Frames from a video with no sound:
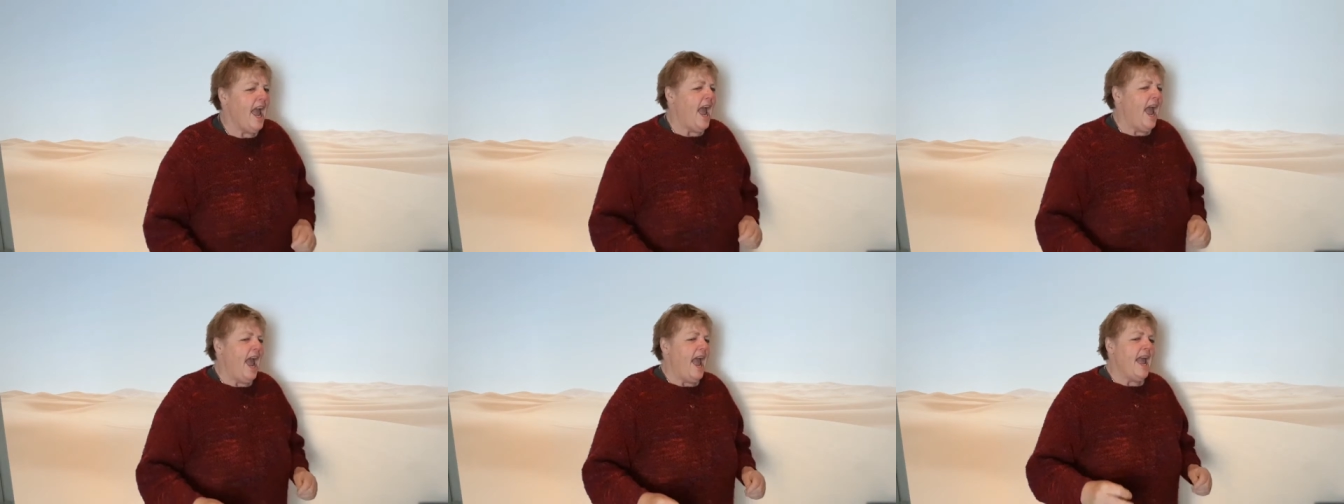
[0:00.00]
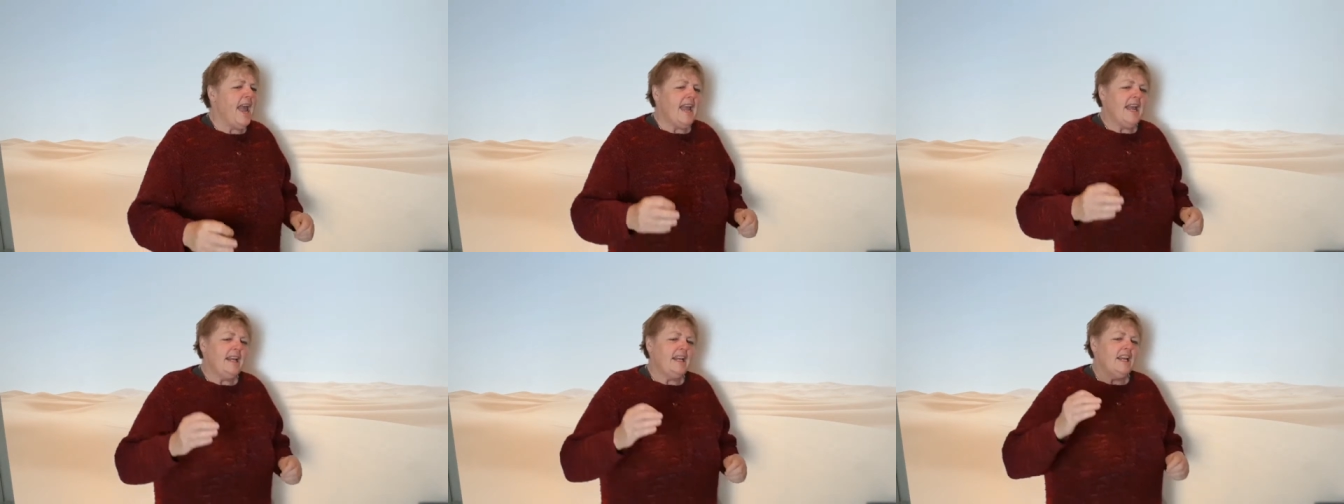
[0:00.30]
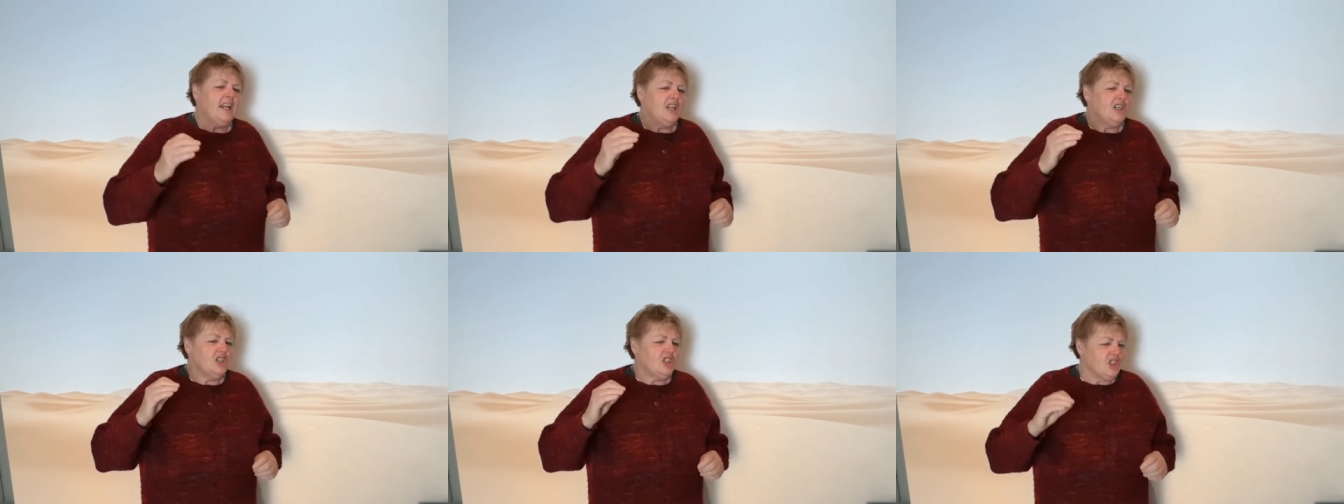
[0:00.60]

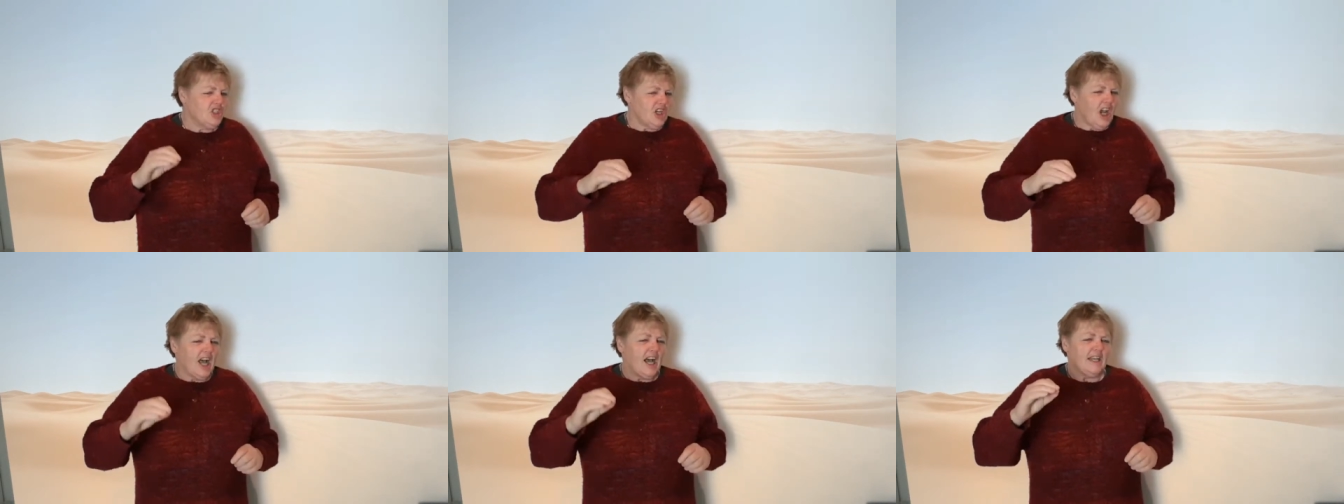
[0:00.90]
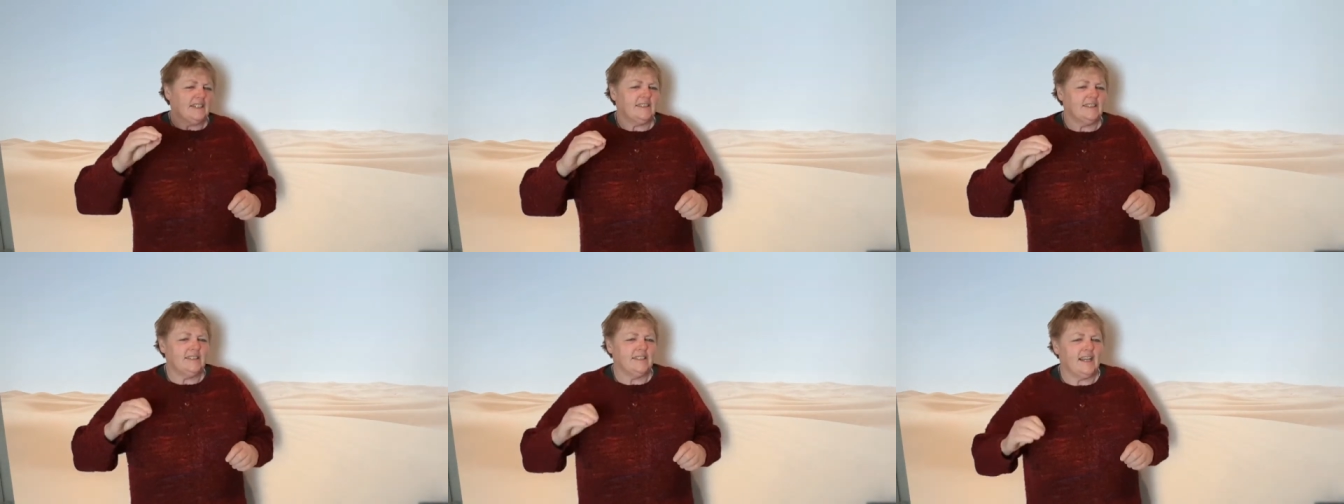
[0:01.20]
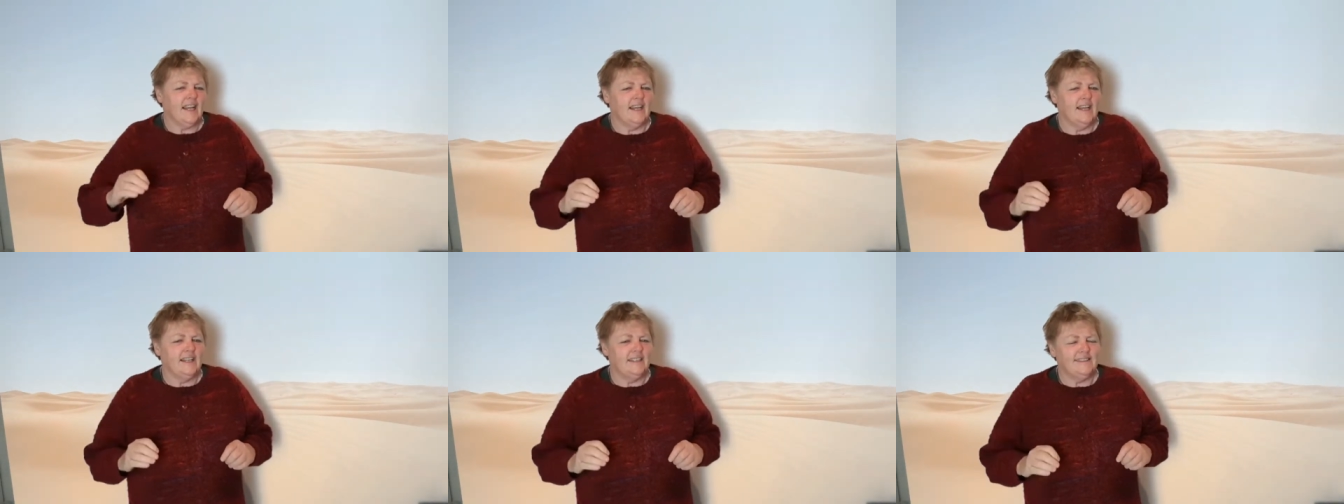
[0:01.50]
and just
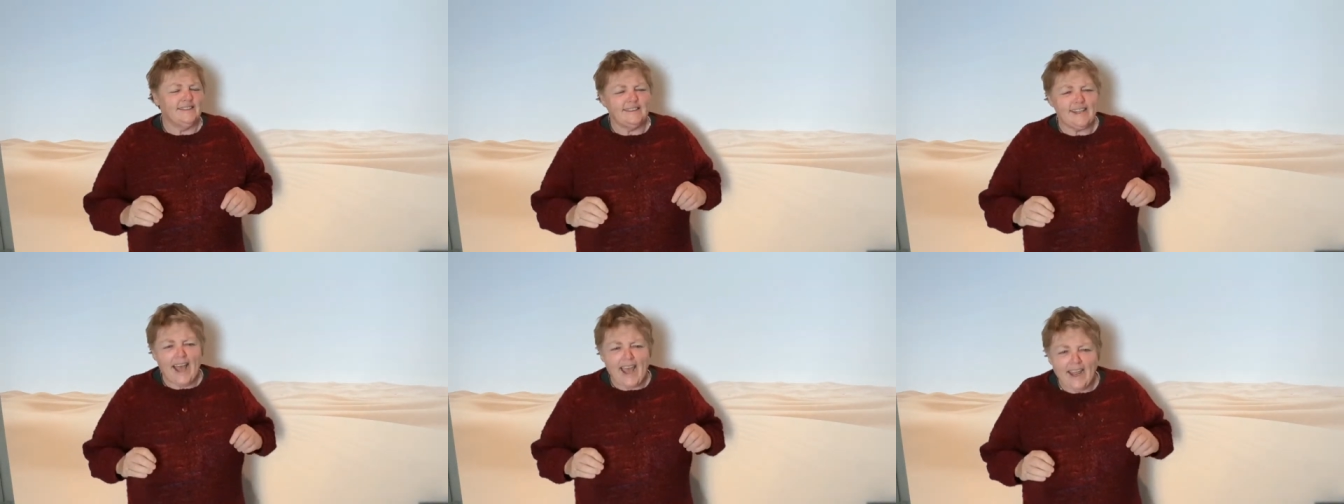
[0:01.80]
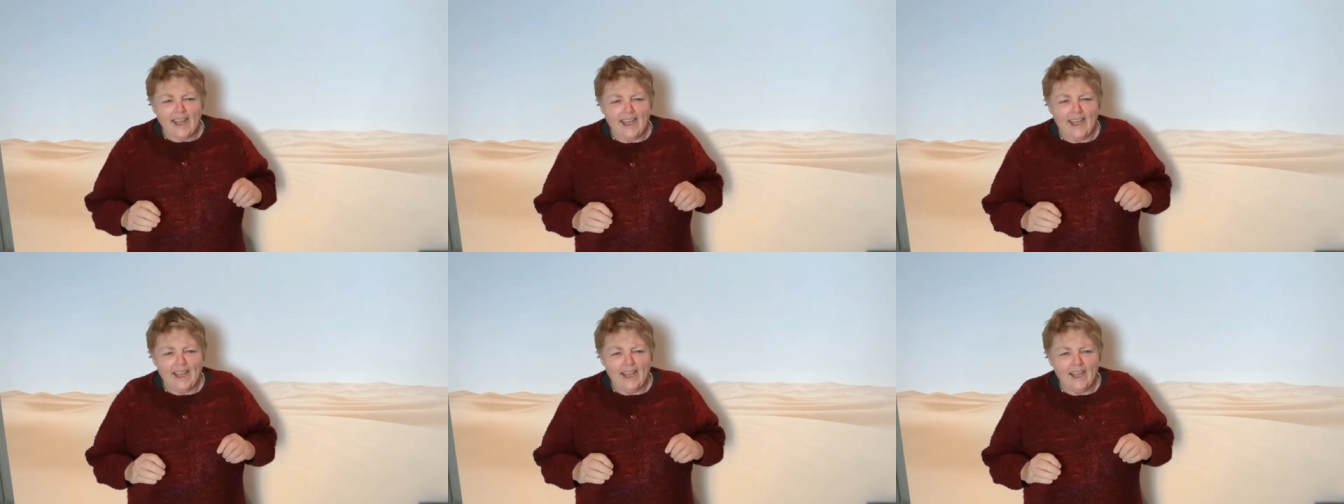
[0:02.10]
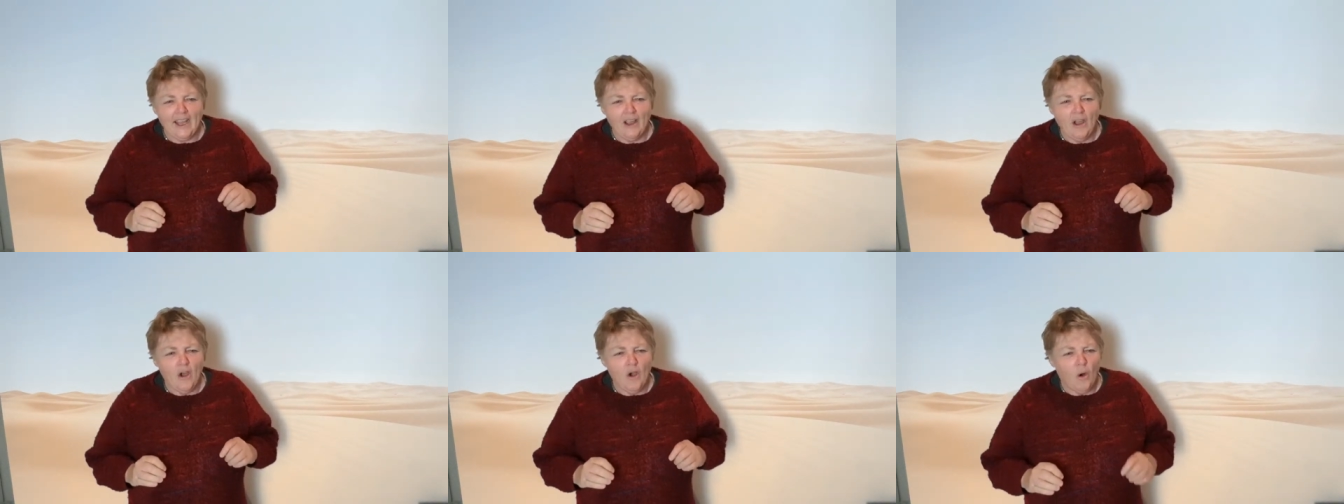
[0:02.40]
sacking,